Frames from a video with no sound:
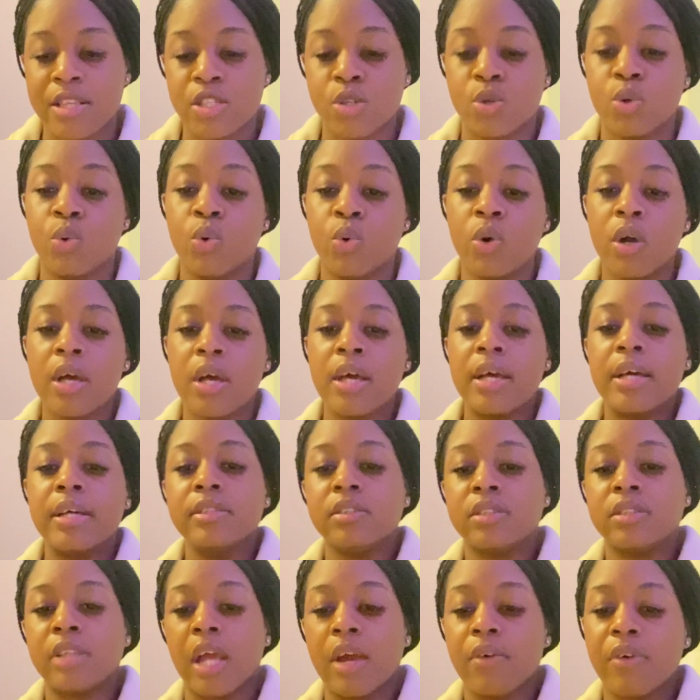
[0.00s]
or
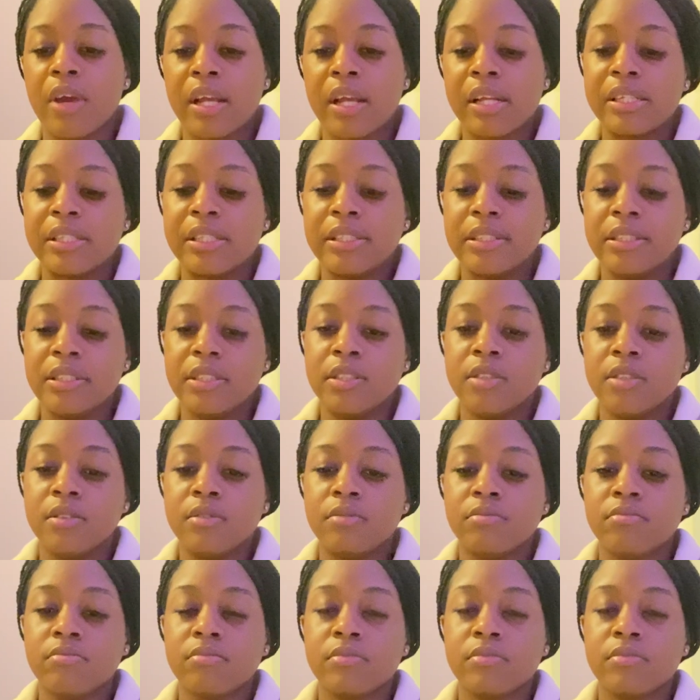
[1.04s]
directly,